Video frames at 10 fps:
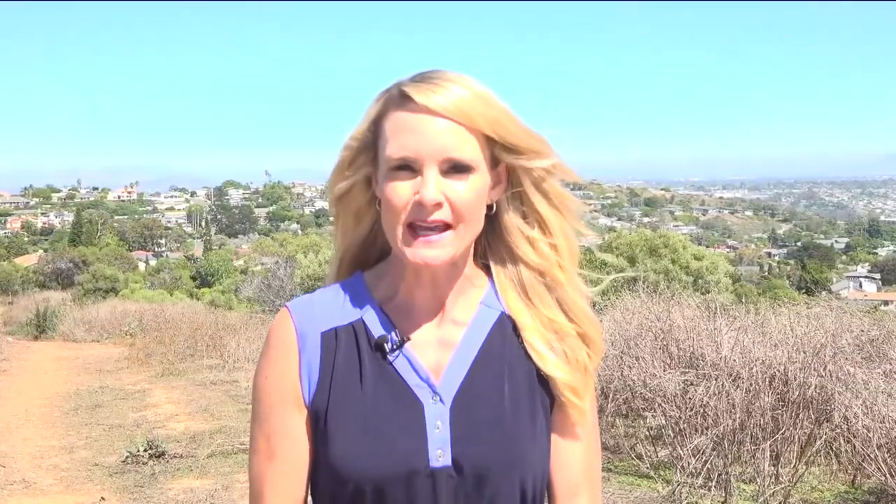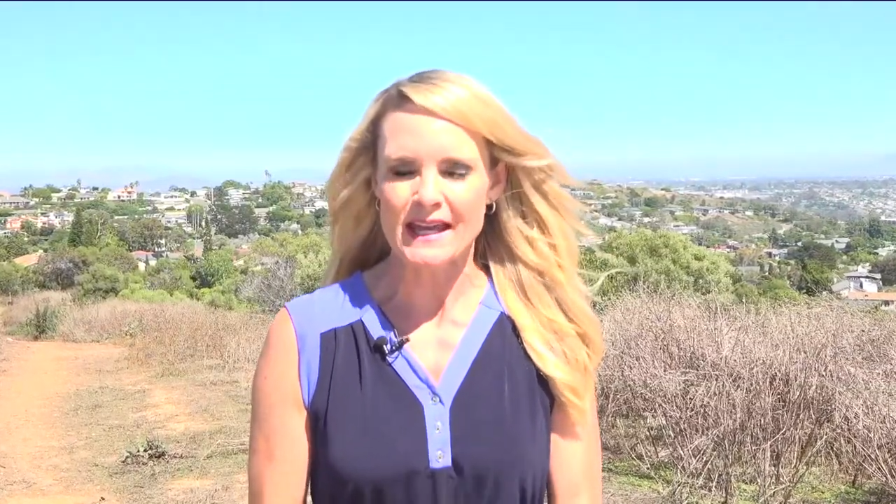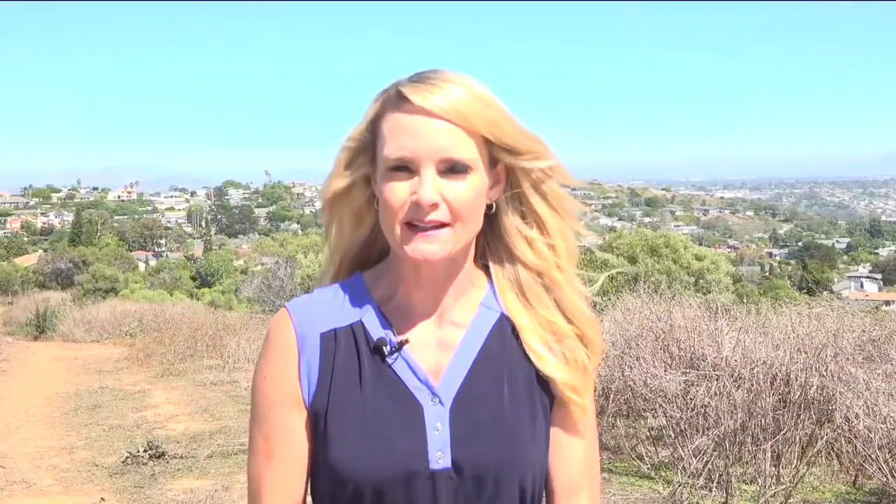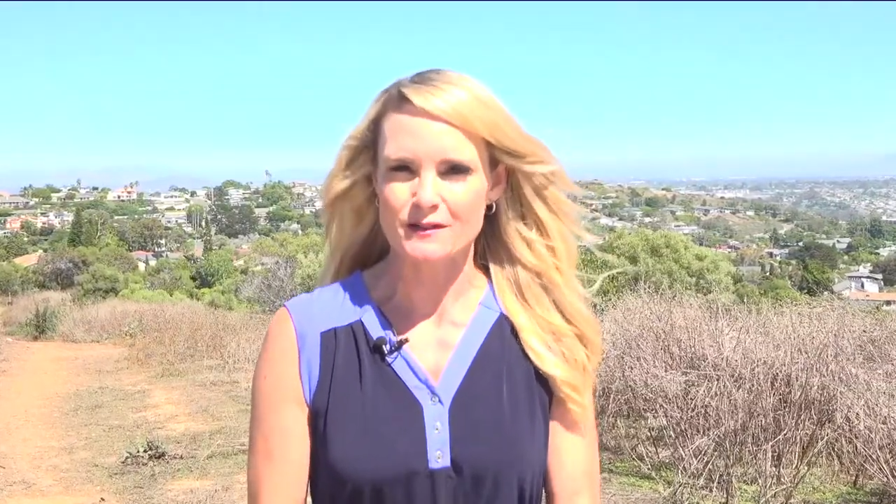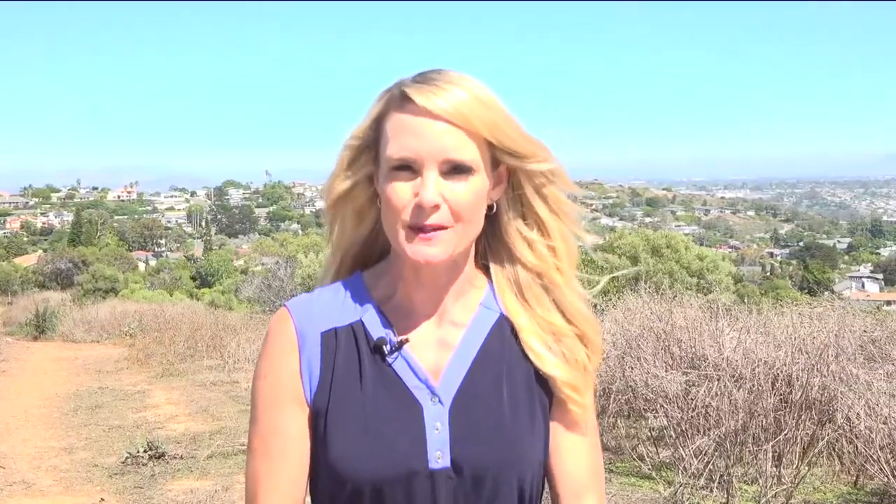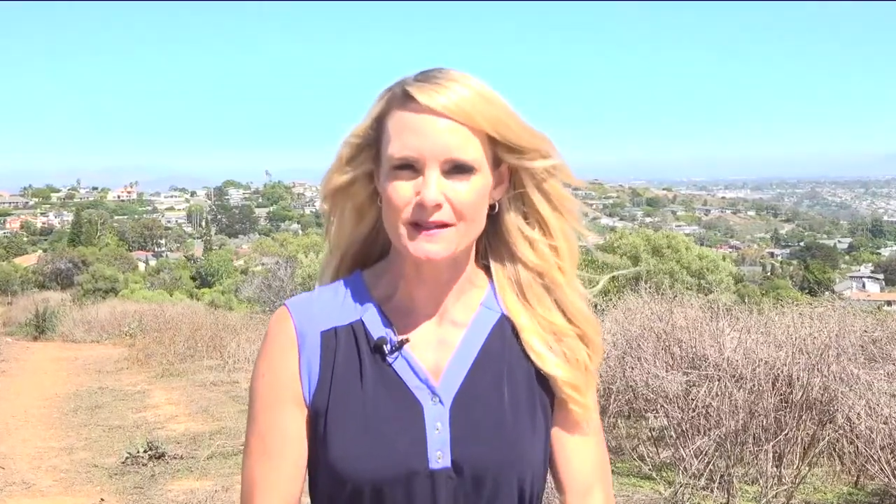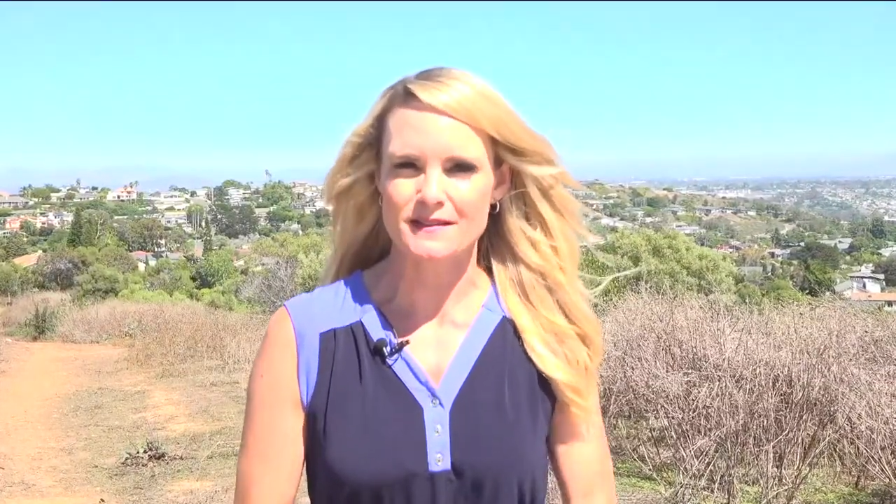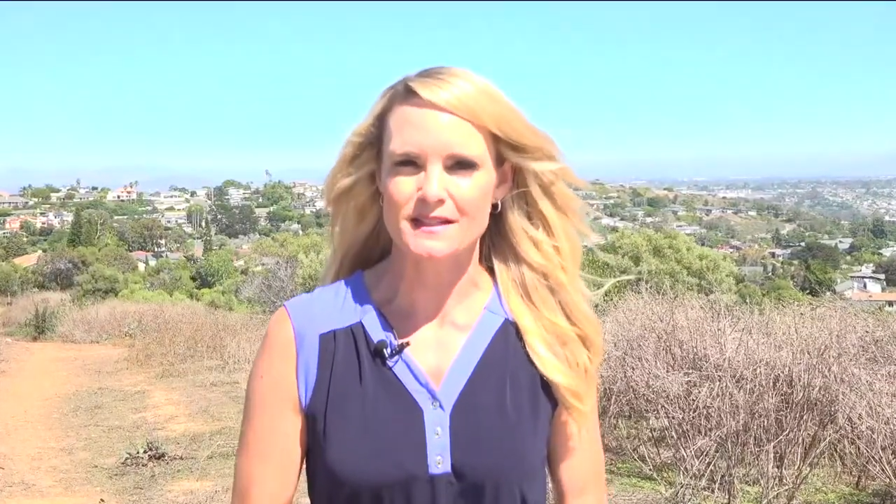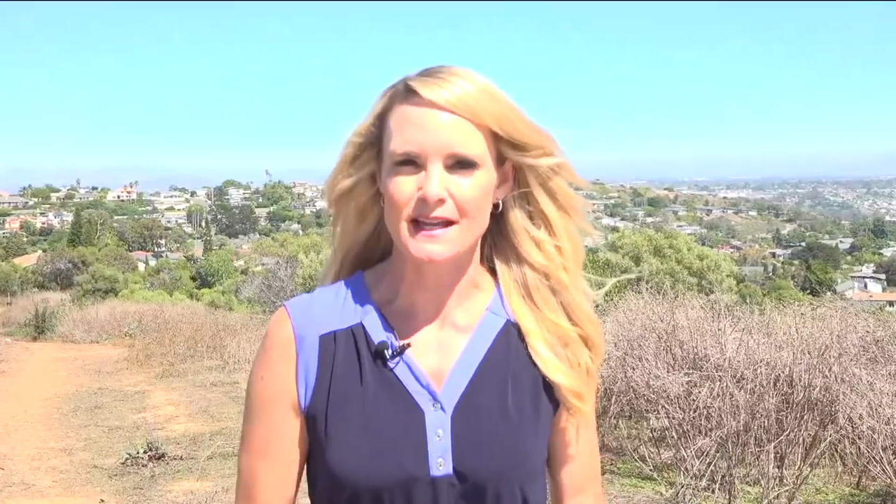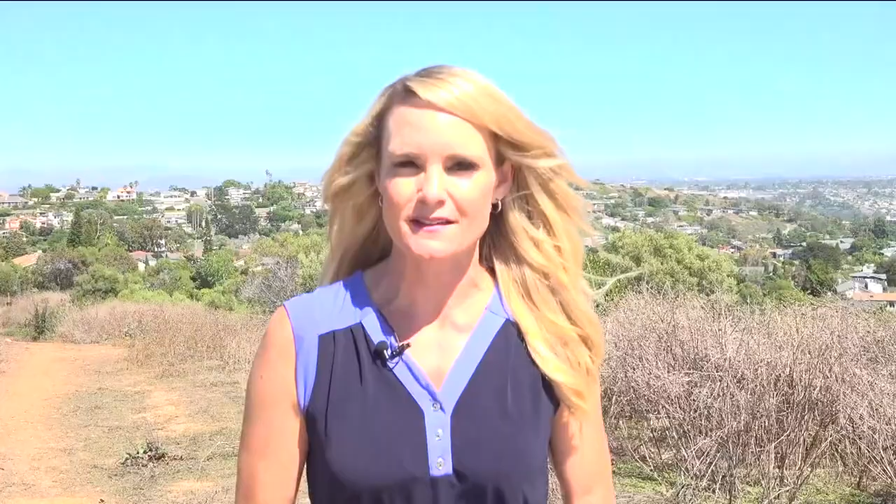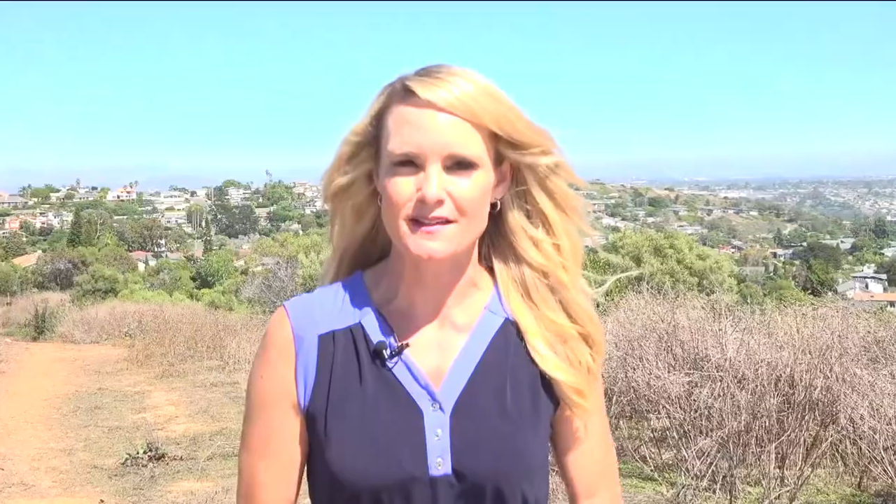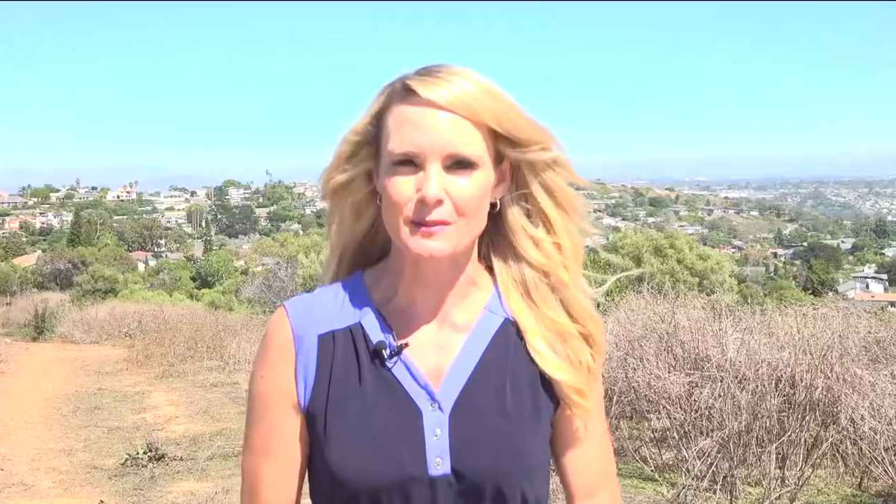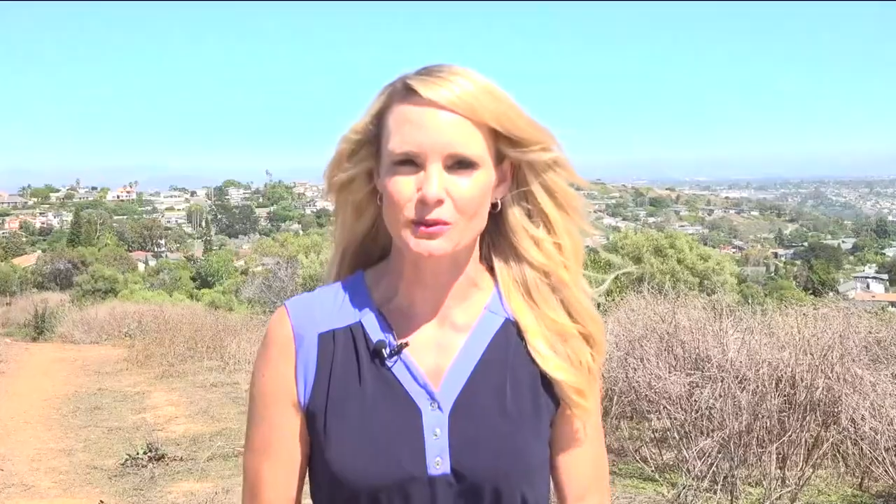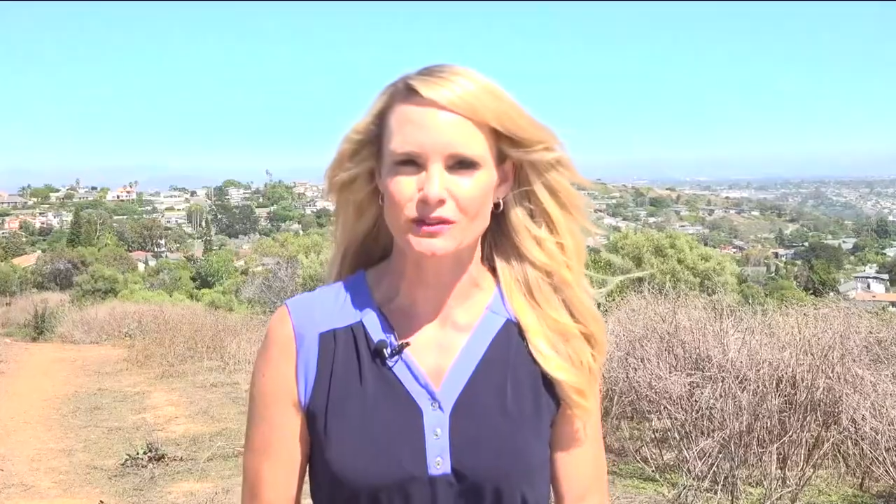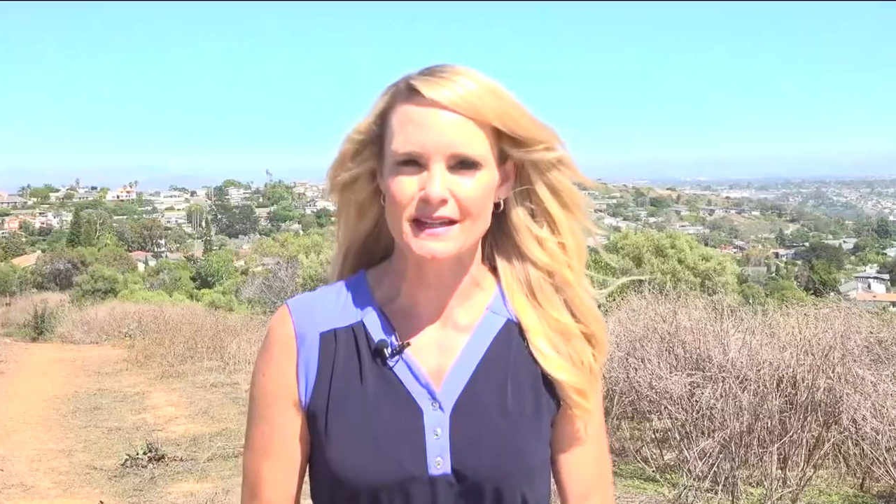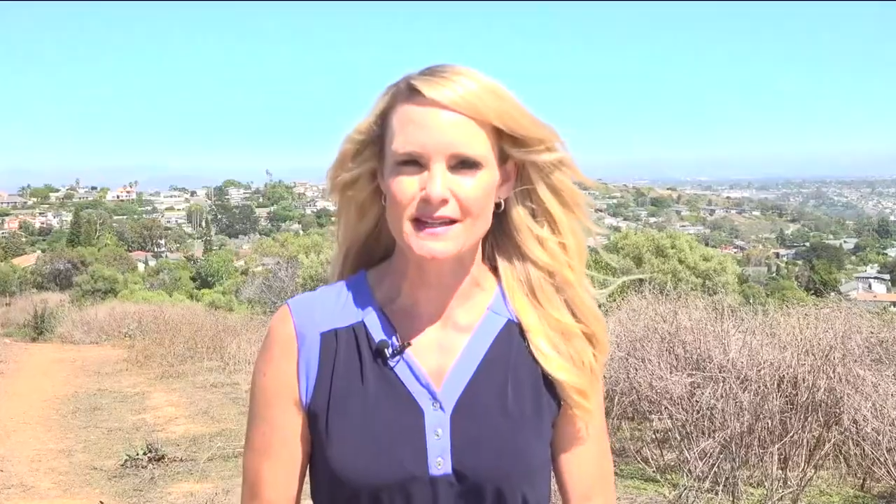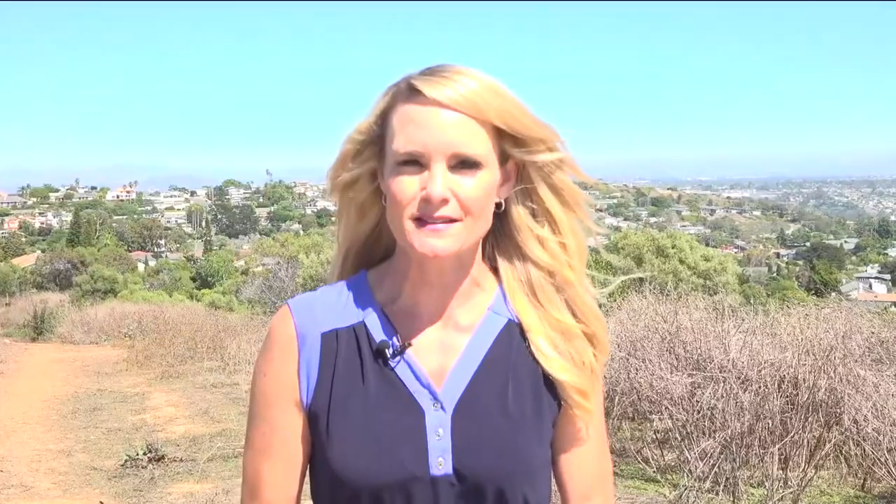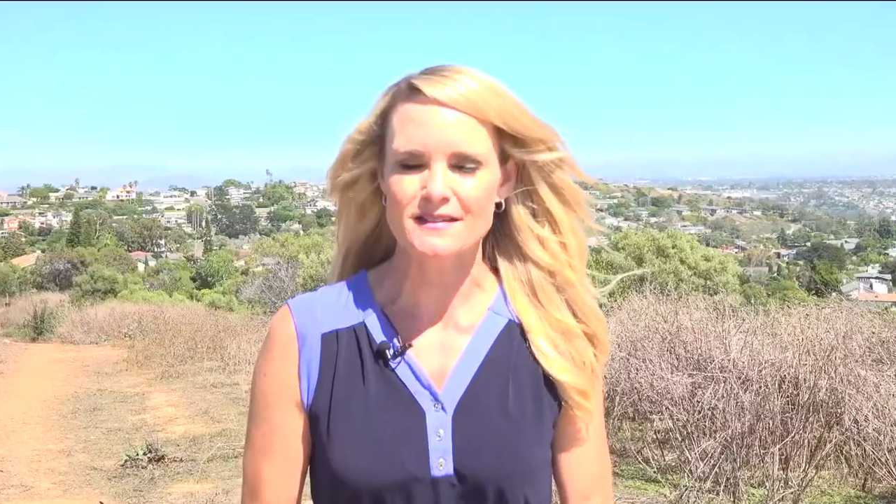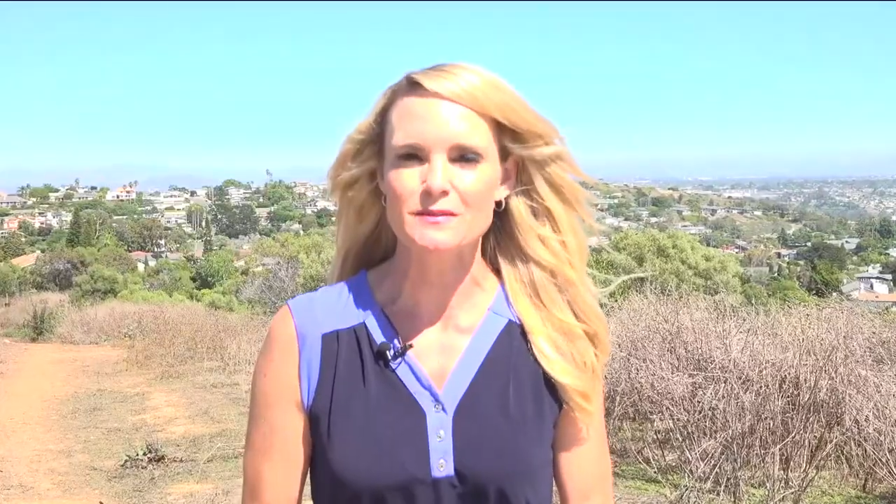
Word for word: and expects the next couple days